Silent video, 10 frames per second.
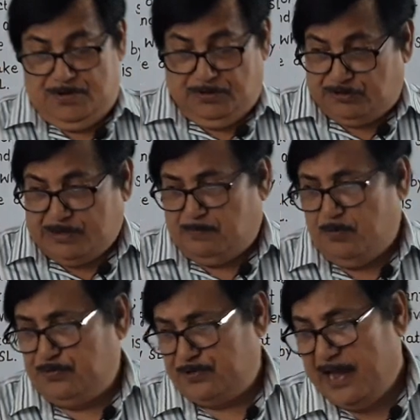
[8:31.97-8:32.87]

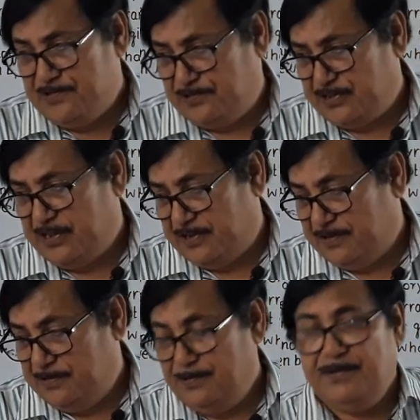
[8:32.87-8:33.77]
Suppose I say
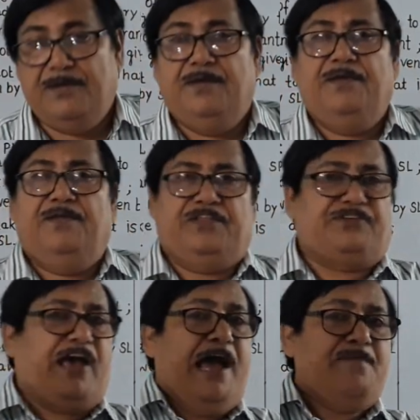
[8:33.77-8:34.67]

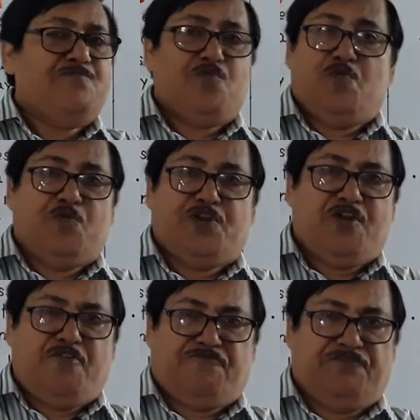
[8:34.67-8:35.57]
that I am the owner
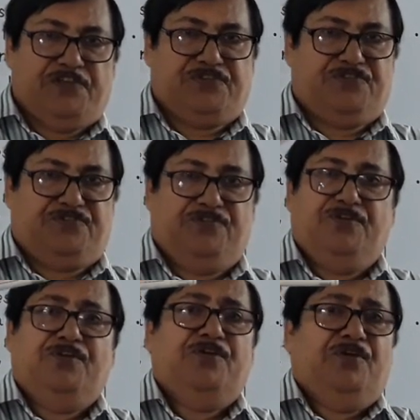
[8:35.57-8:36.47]
of this
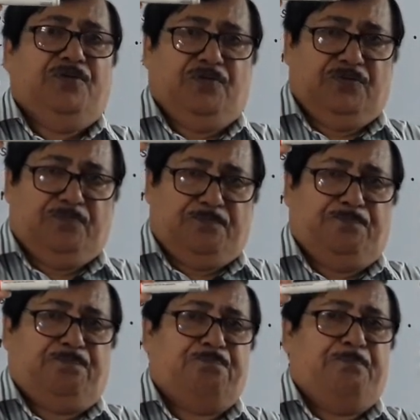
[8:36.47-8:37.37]

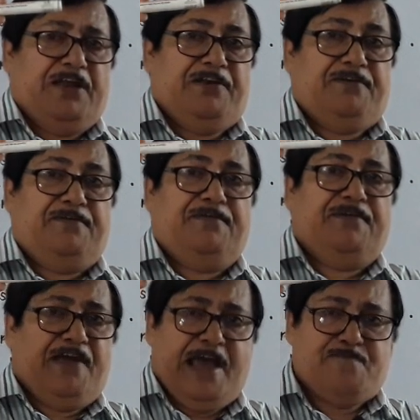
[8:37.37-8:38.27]
pen.
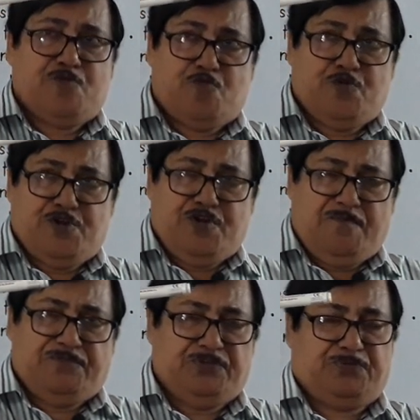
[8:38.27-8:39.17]
I am the owner
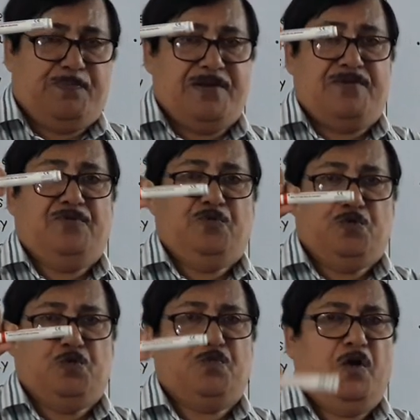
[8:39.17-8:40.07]
of this pen. Do
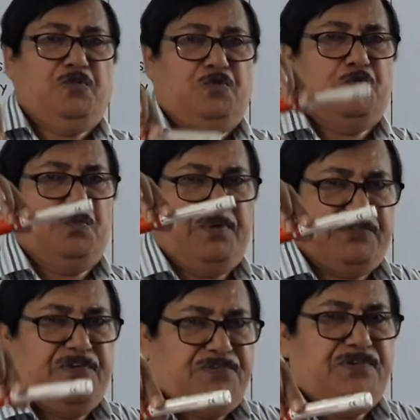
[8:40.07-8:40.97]
you want to
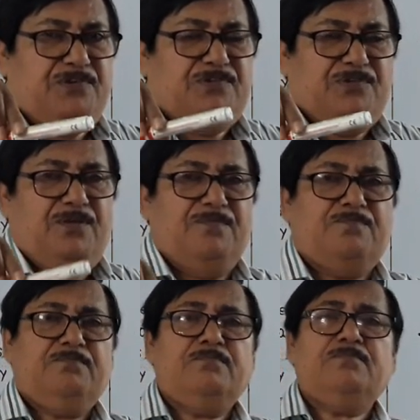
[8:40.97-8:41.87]
purchase it?
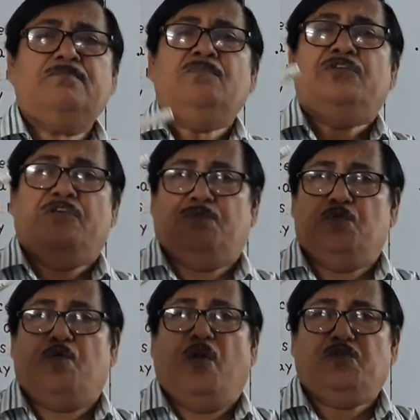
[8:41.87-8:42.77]
If
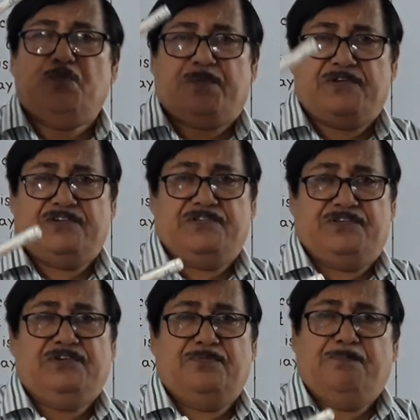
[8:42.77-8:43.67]
you want to purchase
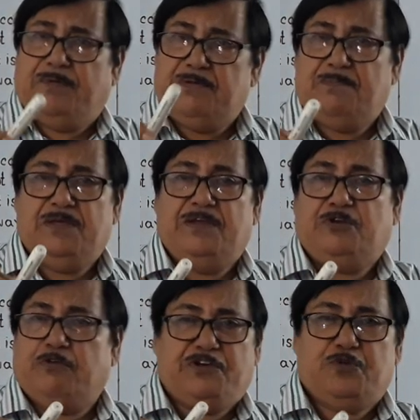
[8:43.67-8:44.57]
it, pay me
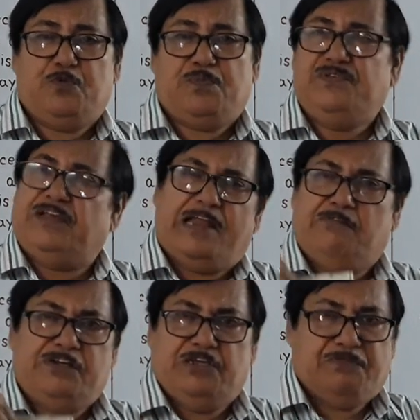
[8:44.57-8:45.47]
20 rupees and I
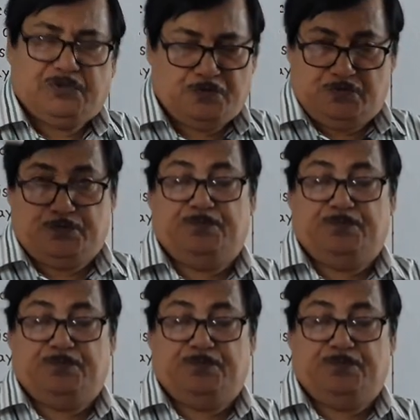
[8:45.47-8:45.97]
will give it to you.